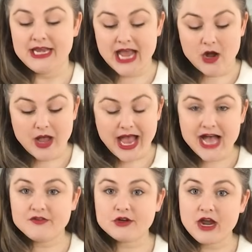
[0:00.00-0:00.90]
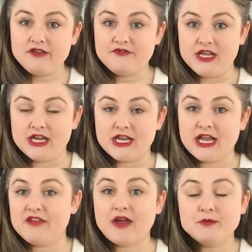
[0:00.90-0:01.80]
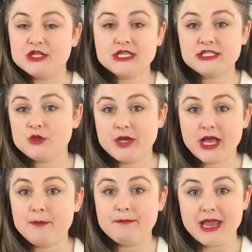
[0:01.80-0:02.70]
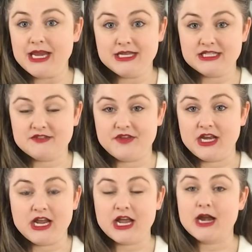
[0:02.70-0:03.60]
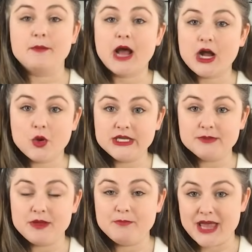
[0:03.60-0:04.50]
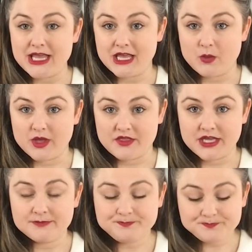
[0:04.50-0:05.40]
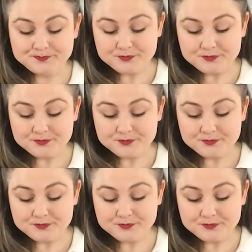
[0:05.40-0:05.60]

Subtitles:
Now, after I feed it, if I'm just doing a maintenance feeding and I'm not going to be baking with it,